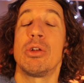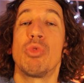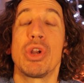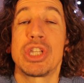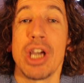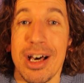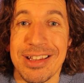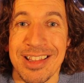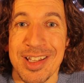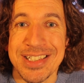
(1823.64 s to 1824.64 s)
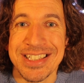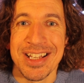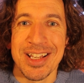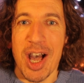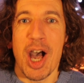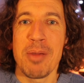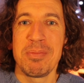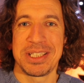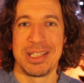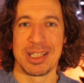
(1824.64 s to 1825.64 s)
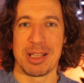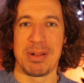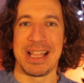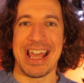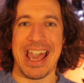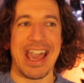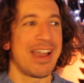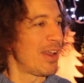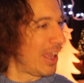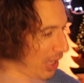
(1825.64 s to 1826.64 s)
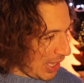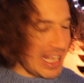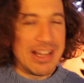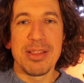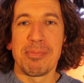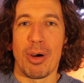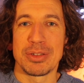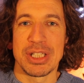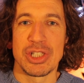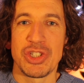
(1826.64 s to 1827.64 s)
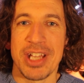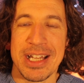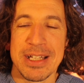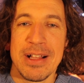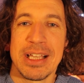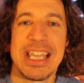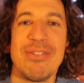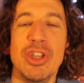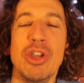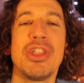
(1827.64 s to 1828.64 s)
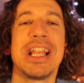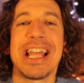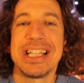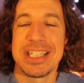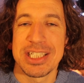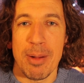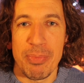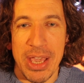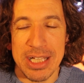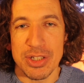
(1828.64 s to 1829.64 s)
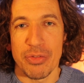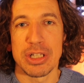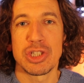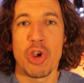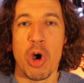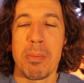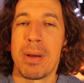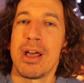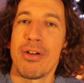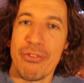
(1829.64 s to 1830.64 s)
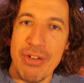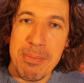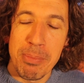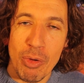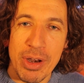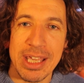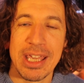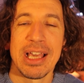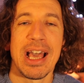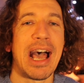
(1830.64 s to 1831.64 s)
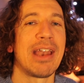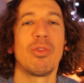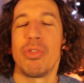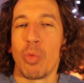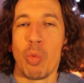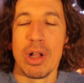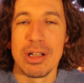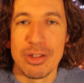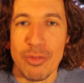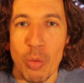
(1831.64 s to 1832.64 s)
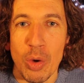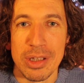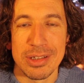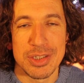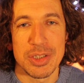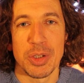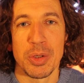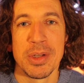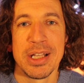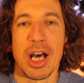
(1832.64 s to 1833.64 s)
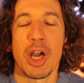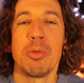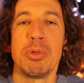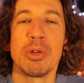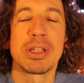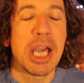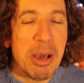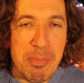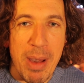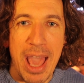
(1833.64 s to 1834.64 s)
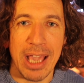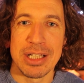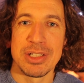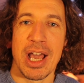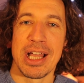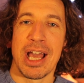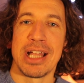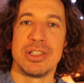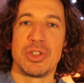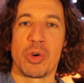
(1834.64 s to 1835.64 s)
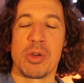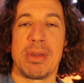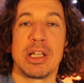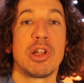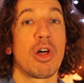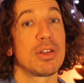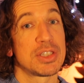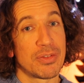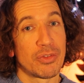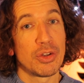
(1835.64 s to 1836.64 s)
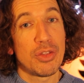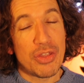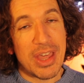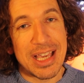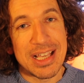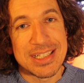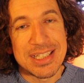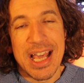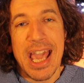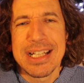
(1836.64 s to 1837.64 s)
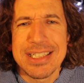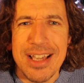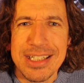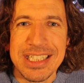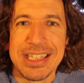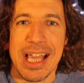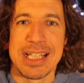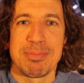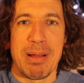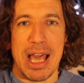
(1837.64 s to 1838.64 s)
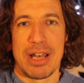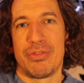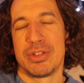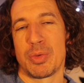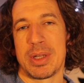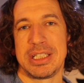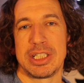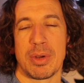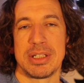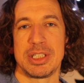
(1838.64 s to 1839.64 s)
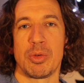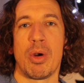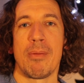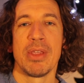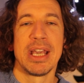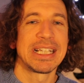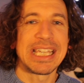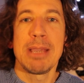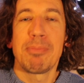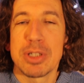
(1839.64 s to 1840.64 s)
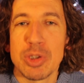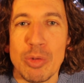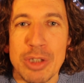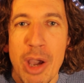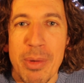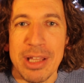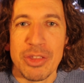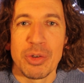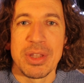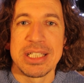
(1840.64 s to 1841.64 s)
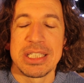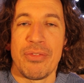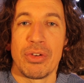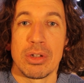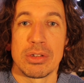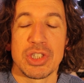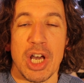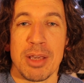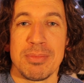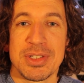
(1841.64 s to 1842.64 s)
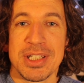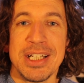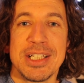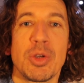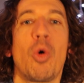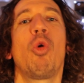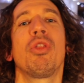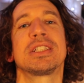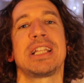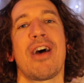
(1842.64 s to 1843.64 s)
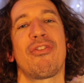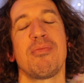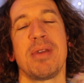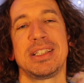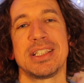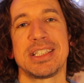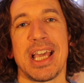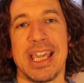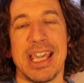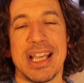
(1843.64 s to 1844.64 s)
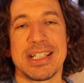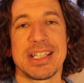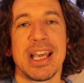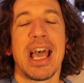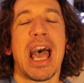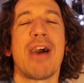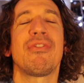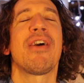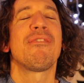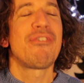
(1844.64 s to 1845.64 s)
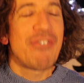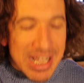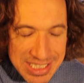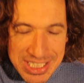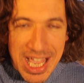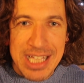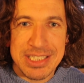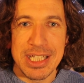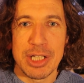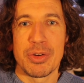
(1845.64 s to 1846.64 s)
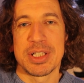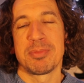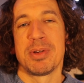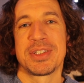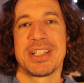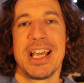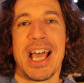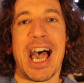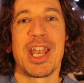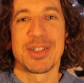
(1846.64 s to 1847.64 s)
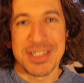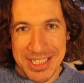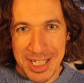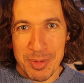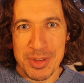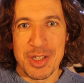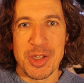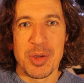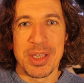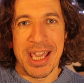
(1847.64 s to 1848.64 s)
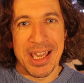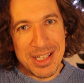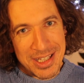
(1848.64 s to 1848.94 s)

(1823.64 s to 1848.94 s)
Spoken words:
Regardless, I'm still going to be there in the potting shed, giving you the latest updates on the shop, fabric, and the world of wool too. I hope you'll come back and join me. Lots of good things, exciting things planned for 2021. Keep us all going through these difficult times. So all that's left for me to say is have a fantastic Christmas, and I'll see you in the new year.